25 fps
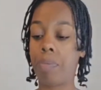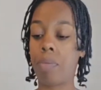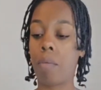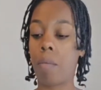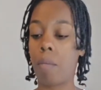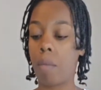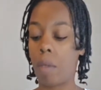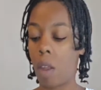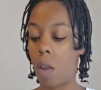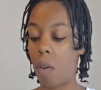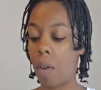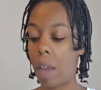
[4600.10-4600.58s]

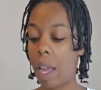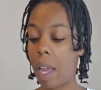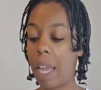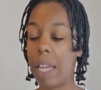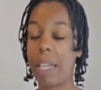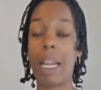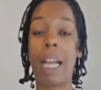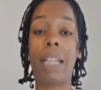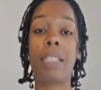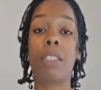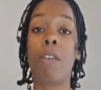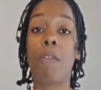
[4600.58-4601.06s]
Okay,
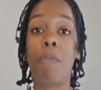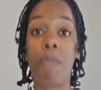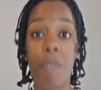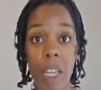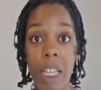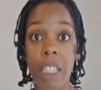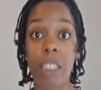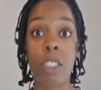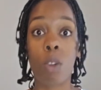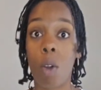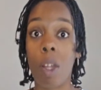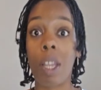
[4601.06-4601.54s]
not to
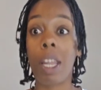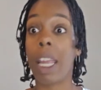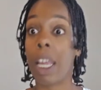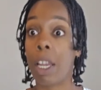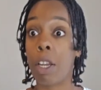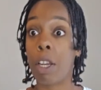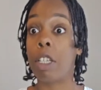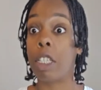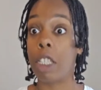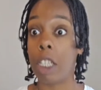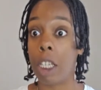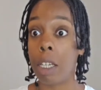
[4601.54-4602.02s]
feast on
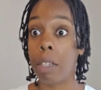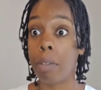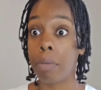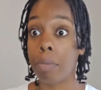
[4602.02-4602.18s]
energy.